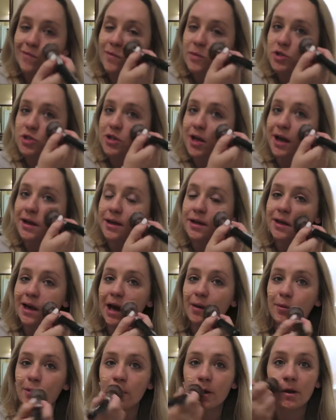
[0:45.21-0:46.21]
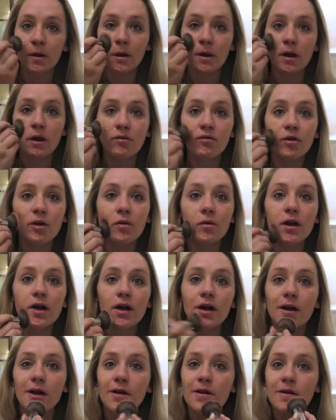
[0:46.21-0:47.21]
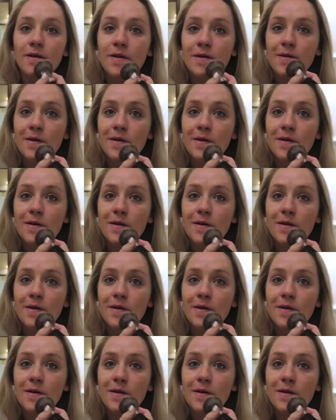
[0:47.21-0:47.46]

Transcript: Just kind of dab it in everywhere.